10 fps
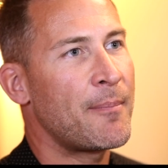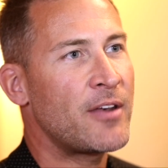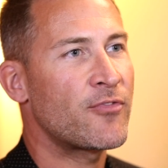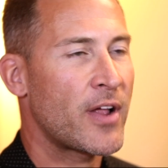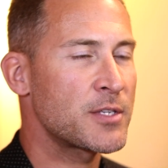I
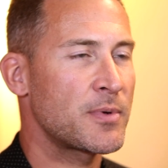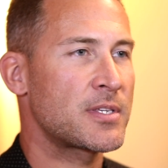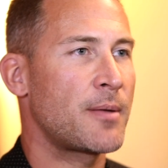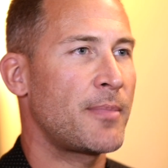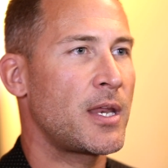made friends
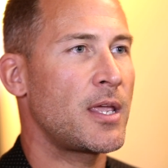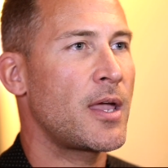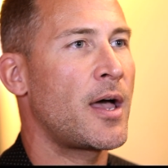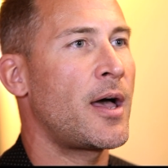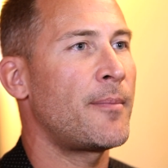with
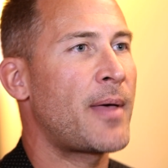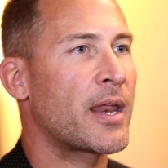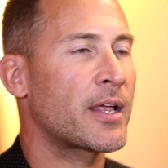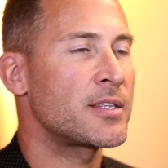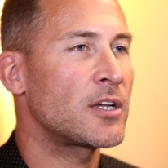somebody
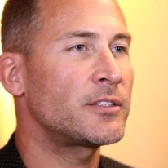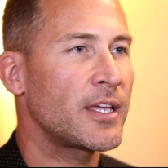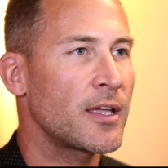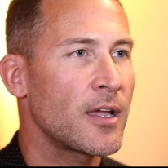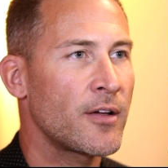at a
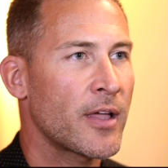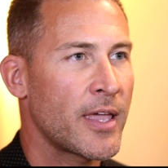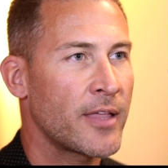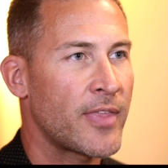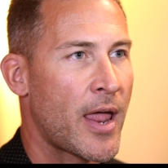consulting
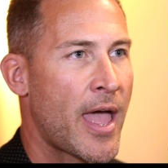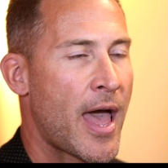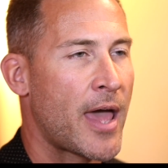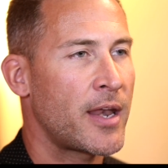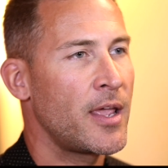gig that I
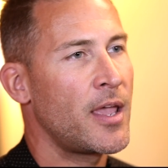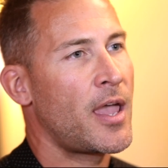had,